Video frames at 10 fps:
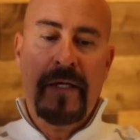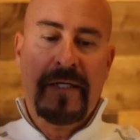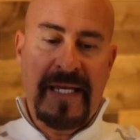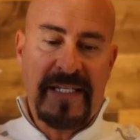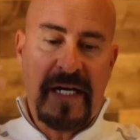
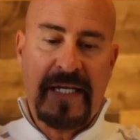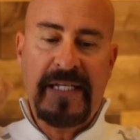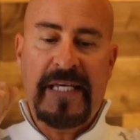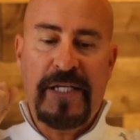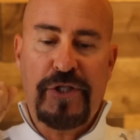Kentucky
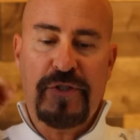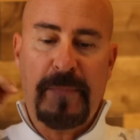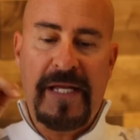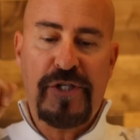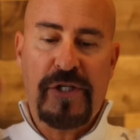teacher's
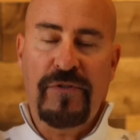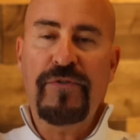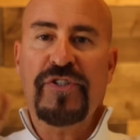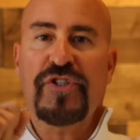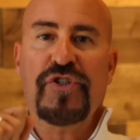pension
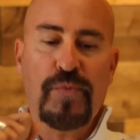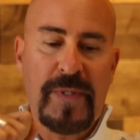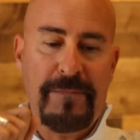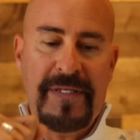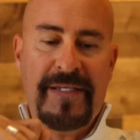loses
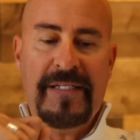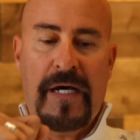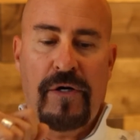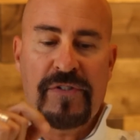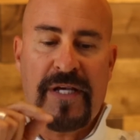$3 million
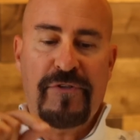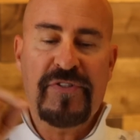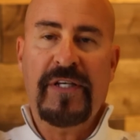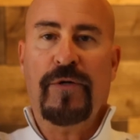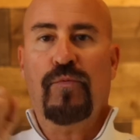after
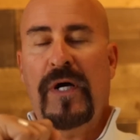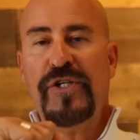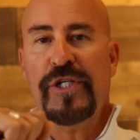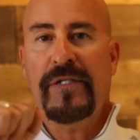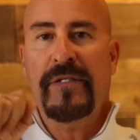selling
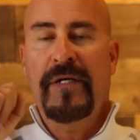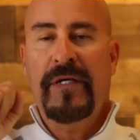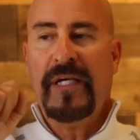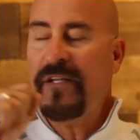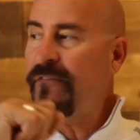Russian
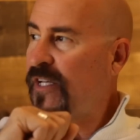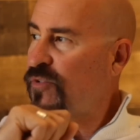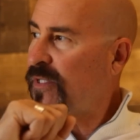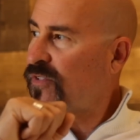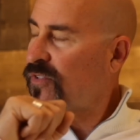
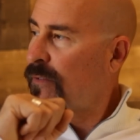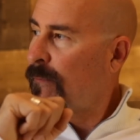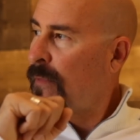investments.